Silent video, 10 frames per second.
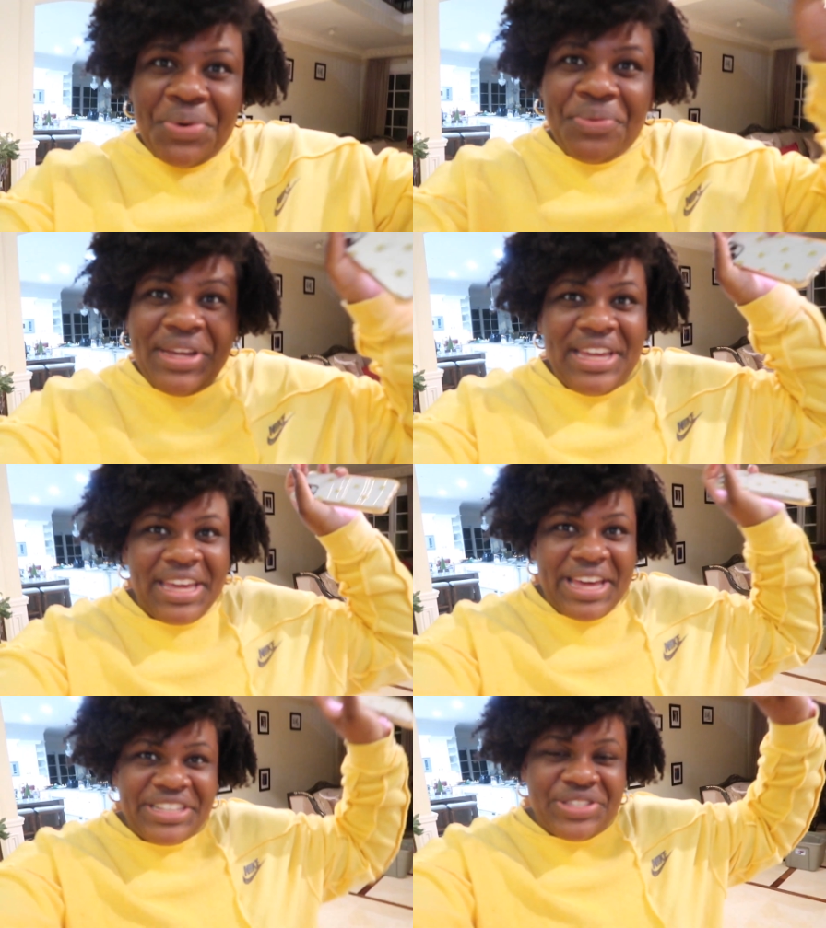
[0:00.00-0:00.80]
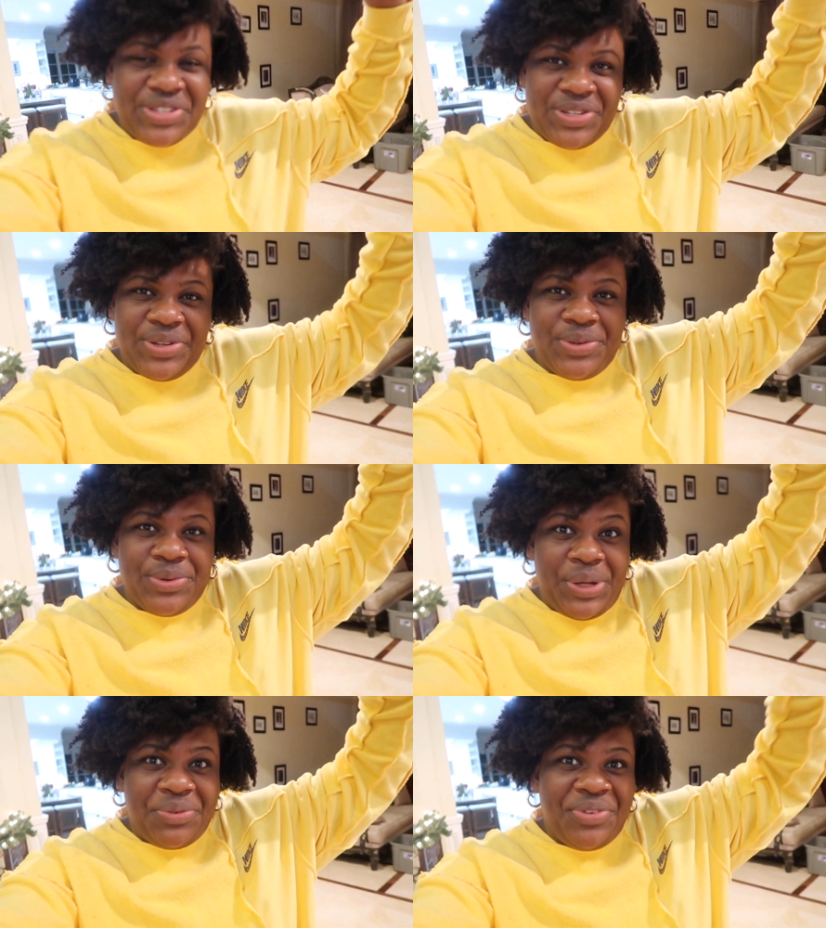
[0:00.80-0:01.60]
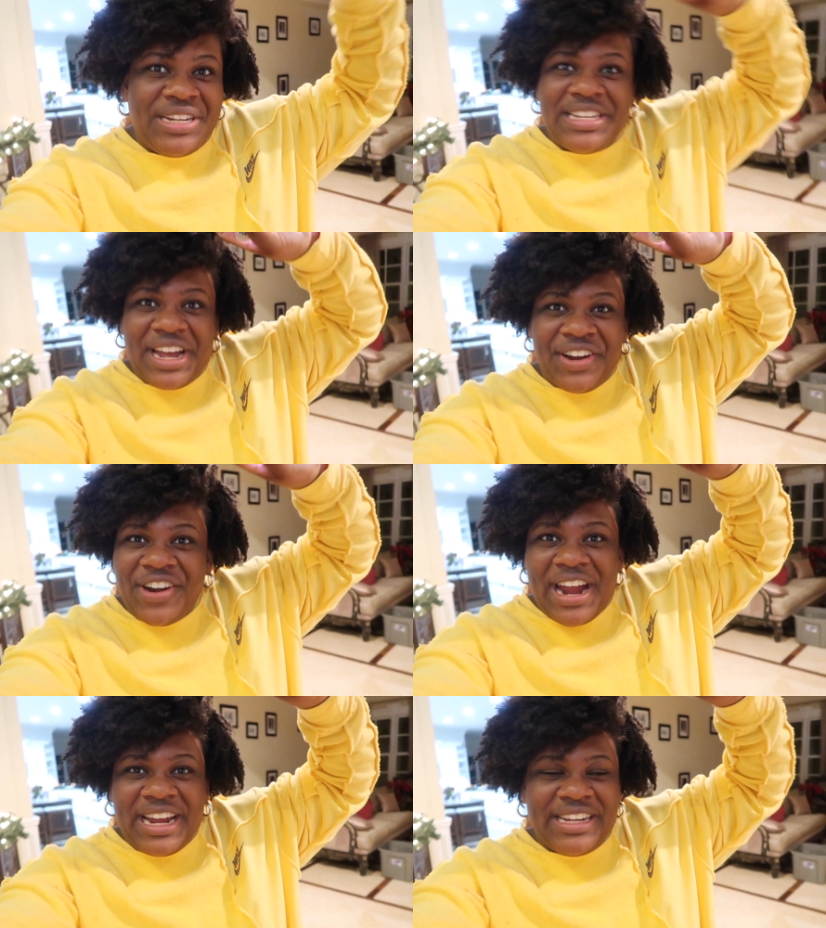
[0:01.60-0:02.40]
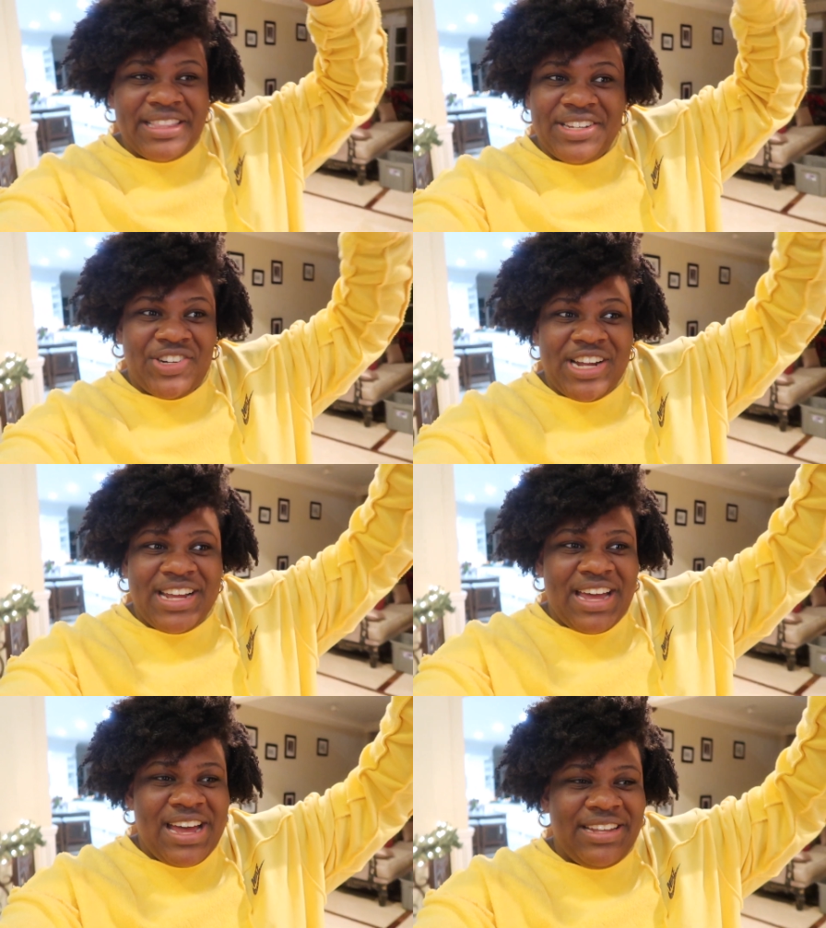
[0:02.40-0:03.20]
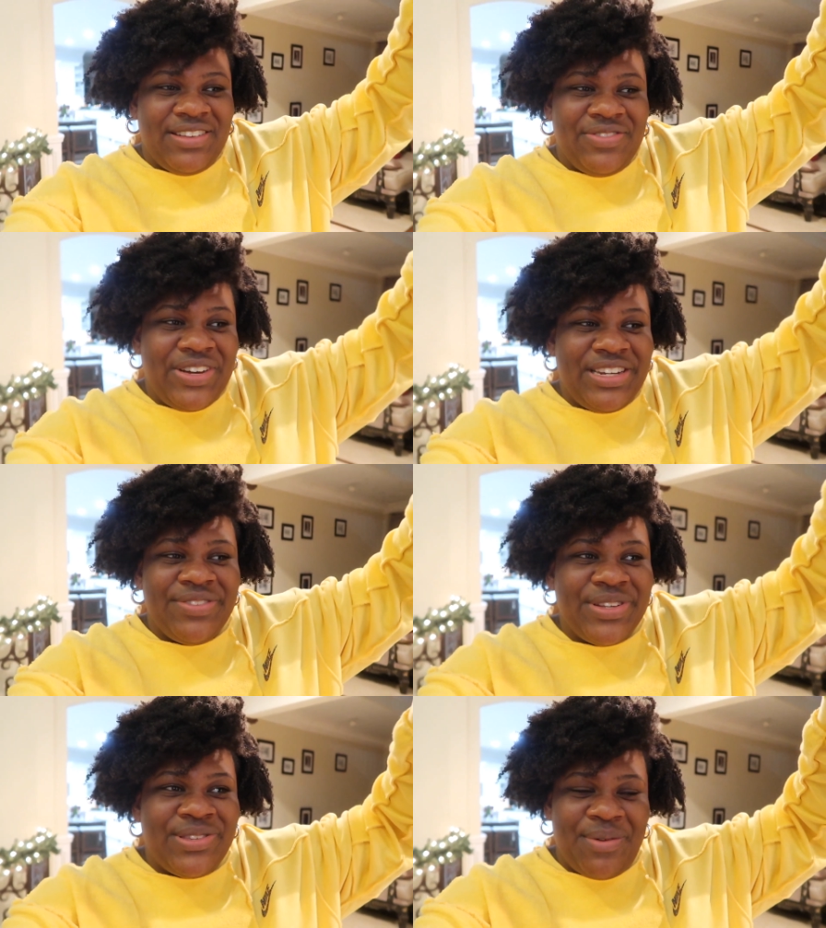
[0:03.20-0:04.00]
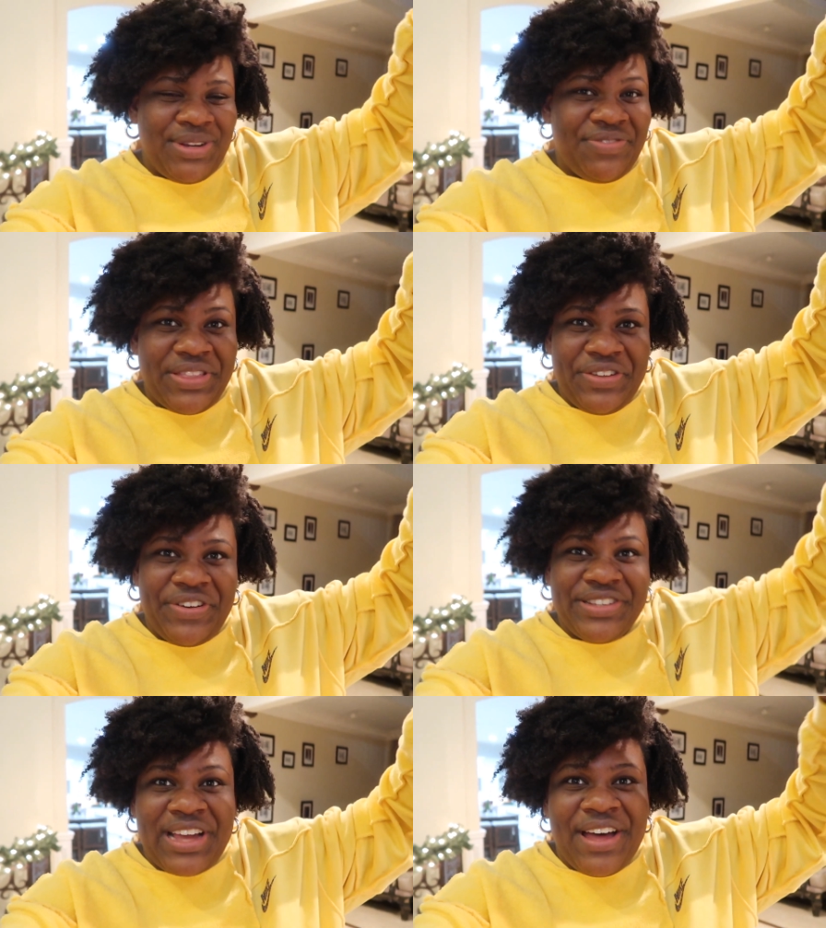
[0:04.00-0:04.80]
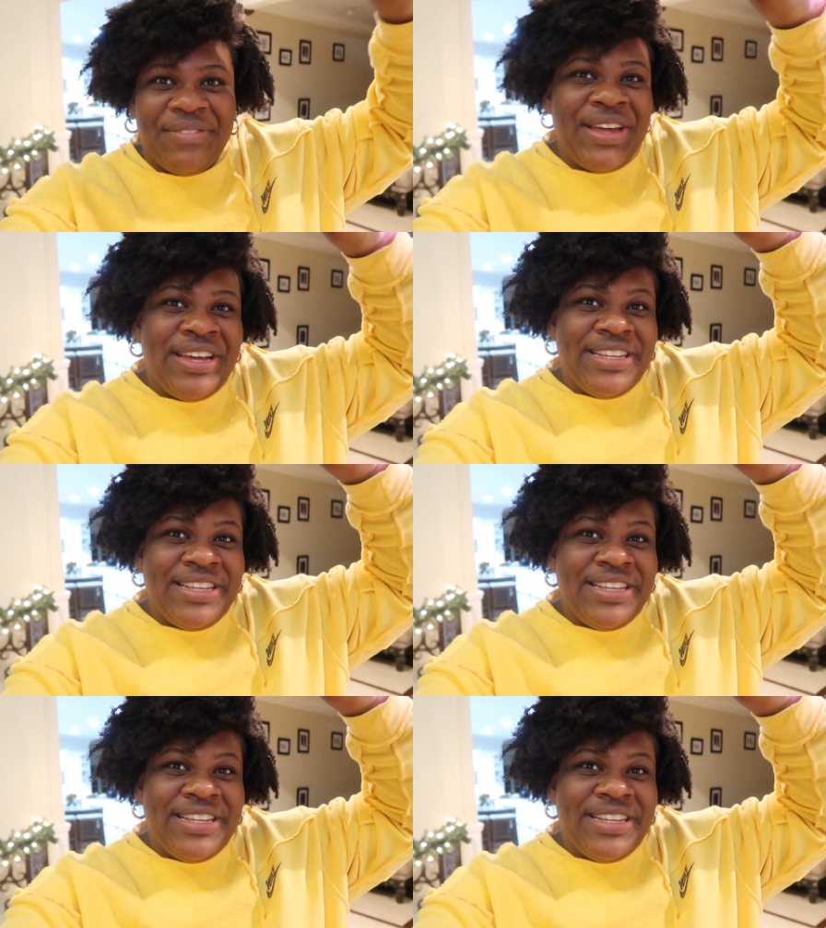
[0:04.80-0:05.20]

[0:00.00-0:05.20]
we get to redecorate the tree again, which was so much fun the first time.